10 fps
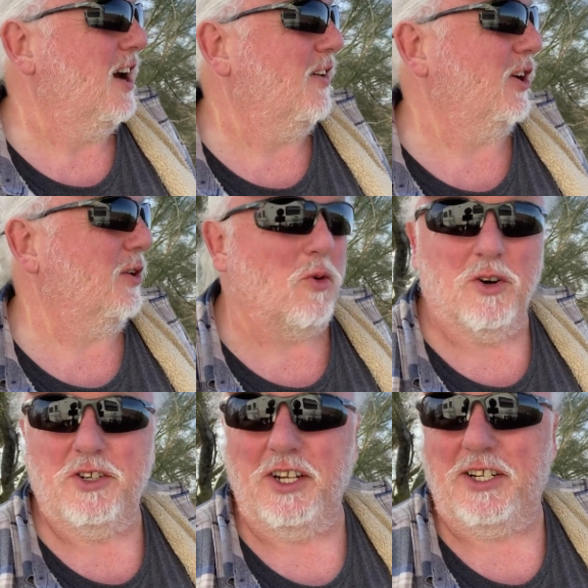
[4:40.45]
little
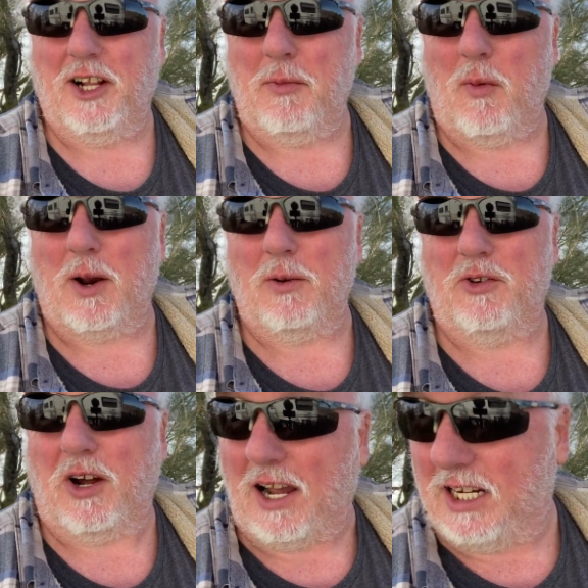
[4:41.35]
more detail about what I was
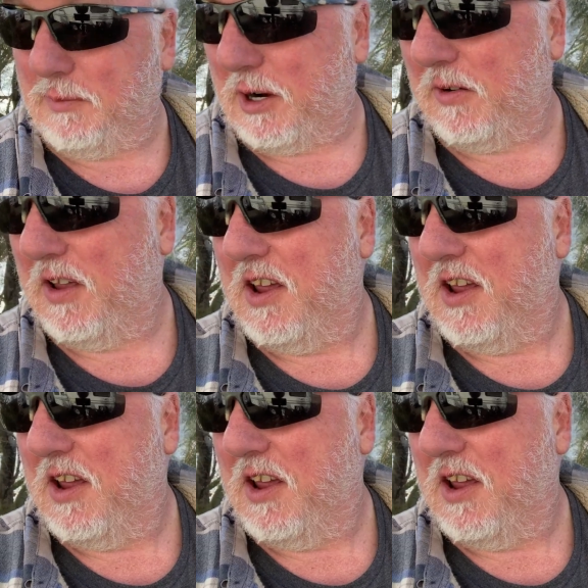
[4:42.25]
talking about.